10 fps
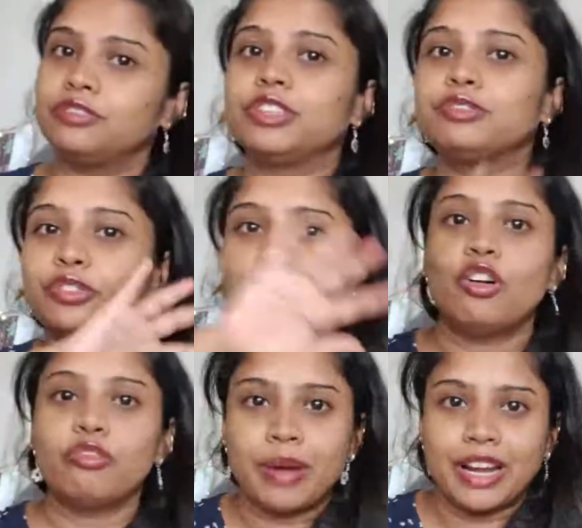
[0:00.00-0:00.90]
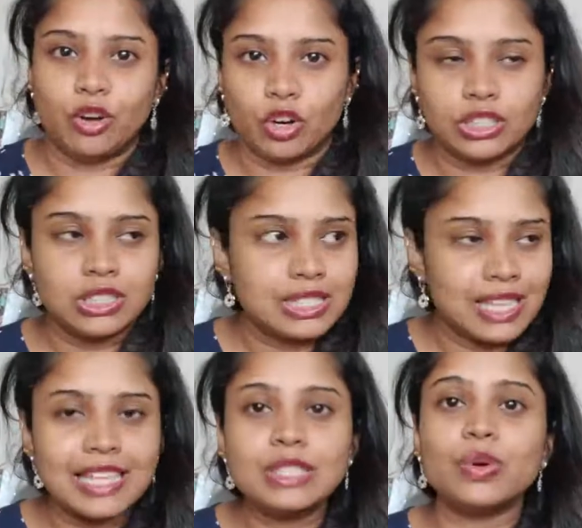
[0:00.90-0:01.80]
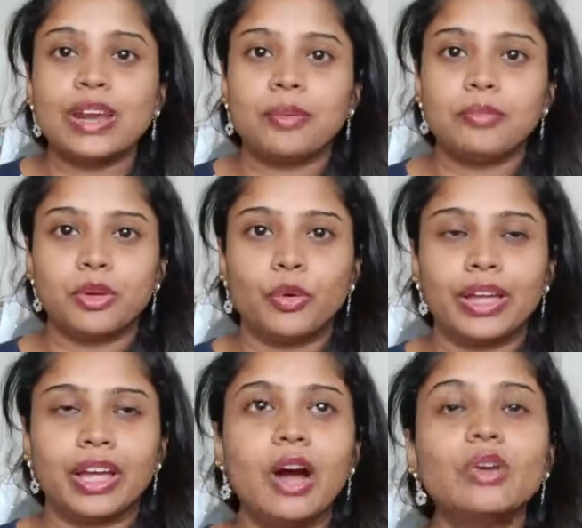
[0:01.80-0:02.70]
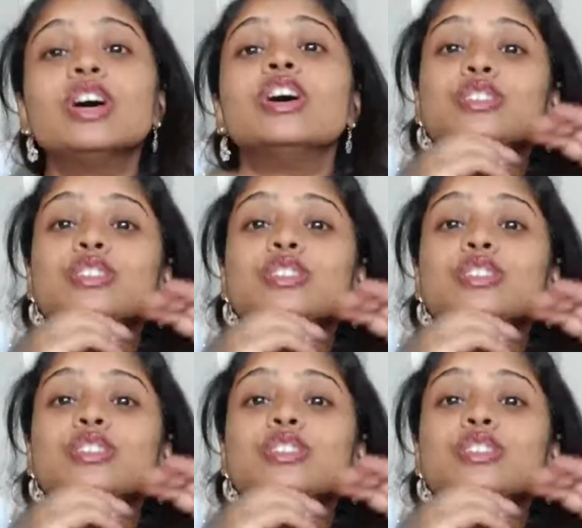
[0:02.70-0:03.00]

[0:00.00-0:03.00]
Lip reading: with full of my daughter's things when I'm going out.